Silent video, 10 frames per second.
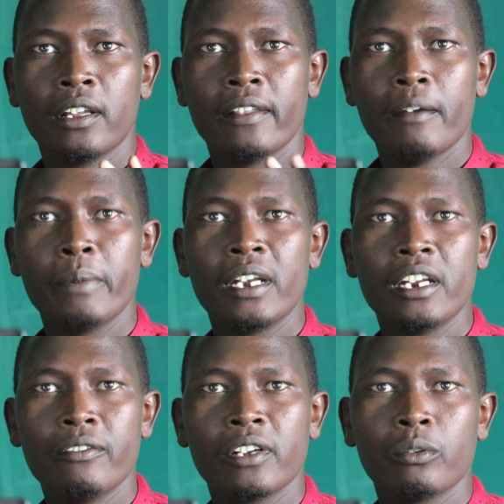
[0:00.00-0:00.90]
they have been
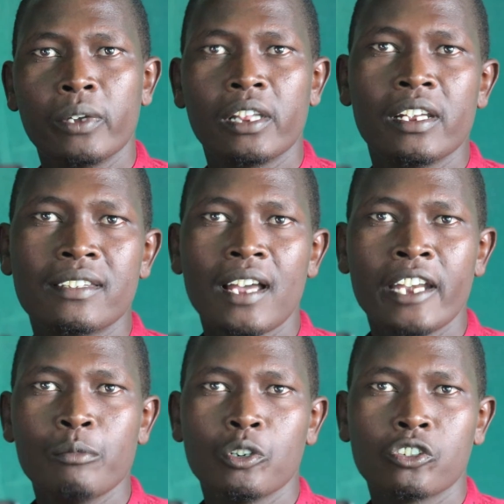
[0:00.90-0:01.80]
living with these
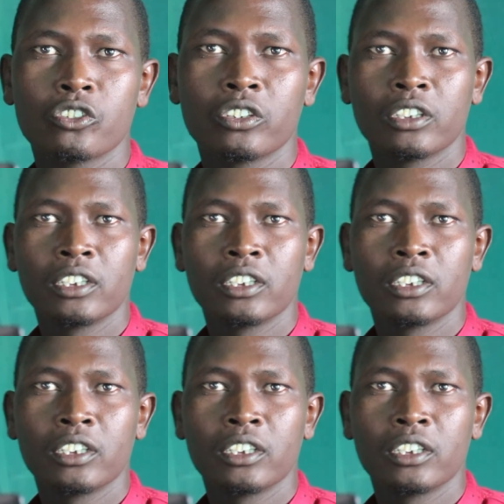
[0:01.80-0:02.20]
animals.